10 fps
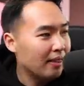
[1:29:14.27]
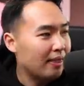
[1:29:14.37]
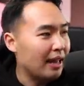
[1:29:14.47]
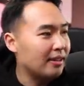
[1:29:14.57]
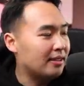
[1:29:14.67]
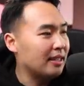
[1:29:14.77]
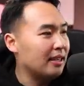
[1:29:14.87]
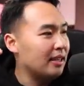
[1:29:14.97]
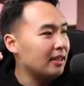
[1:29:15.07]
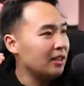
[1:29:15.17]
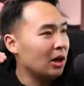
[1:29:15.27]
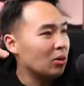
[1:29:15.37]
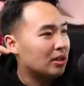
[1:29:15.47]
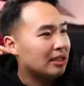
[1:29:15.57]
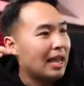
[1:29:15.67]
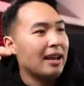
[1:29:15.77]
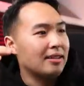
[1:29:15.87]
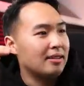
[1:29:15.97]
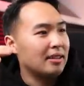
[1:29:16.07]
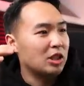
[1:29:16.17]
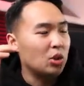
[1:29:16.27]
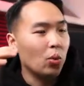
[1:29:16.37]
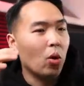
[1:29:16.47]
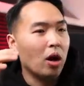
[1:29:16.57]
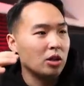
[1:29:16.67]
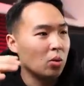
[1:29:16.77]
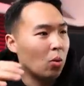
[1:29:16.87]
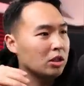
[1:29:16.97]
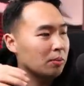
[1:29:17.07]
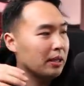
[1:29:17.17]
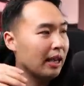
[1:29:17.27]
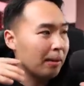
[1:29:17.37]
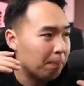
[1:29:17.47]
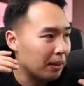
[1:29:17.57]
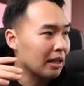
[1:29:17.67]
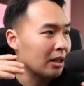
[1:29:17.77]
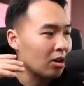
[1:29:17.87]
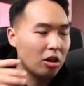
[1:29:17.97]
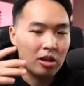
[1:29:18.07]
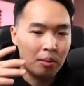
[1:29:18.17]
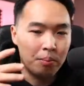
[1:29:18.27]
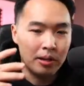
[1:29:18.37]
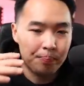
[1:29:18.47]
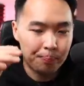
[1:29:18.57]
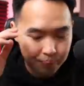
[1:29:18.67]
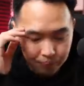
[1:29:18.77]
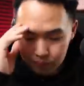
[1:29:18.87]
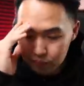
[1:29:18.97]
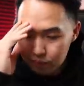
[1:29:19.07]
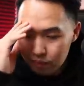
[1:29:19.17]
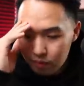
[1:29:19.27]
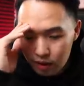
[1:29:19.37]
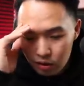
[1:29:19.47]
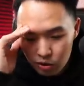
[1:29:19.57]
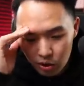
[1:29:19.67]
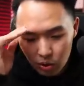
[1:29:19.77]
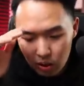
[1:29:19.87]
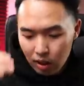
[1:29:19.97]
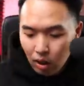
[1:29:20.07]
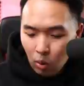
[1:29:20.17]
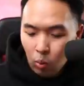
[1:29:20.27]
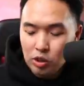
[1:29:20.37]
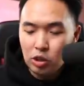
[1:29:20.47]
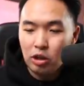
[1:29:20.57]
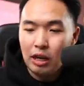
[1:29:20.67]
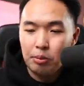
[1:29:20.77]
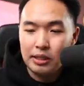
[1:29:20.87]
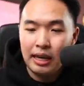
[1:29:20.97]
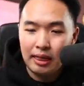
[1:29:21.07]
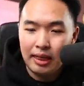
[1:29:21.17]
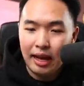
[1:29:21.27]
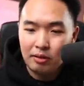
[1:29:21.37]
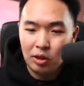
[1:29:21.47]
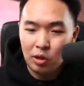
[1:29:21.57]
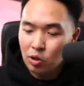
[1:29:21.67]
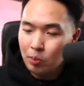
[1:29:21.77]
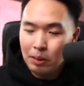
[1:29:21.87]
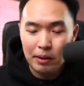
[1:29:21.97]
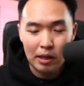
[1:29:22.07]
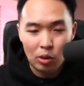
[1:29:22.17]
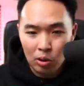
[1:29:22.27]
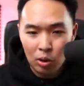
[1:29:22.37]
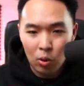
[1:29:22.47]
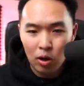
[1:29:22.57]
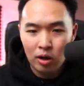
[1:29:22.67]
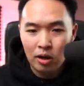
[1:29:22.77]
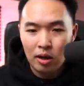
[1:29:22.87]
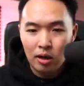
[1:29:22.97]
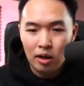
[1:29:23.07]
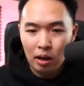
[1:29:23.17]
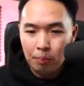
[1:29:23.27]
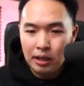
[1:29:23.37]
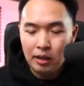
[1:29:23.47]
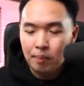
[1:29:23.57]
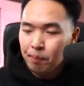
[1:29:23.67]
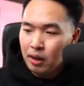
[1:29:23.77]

that is the, you know, status that you want. You want to be a billion dollar company. So once you're able to hit that, you know, you might be a unicorn company